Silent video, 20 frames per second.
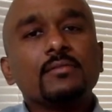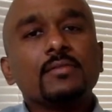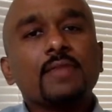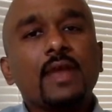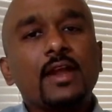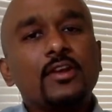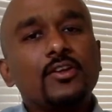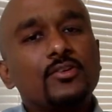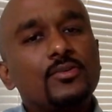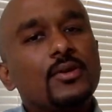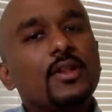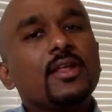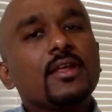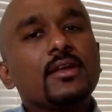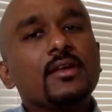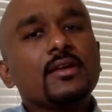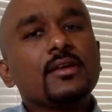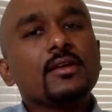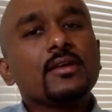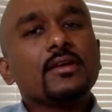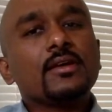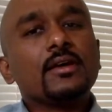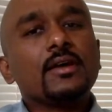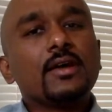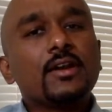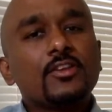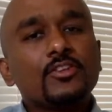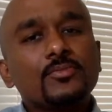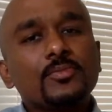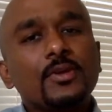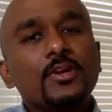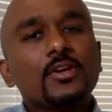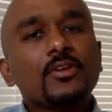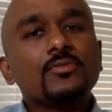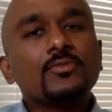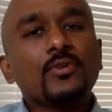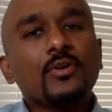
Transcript: And today, irrespective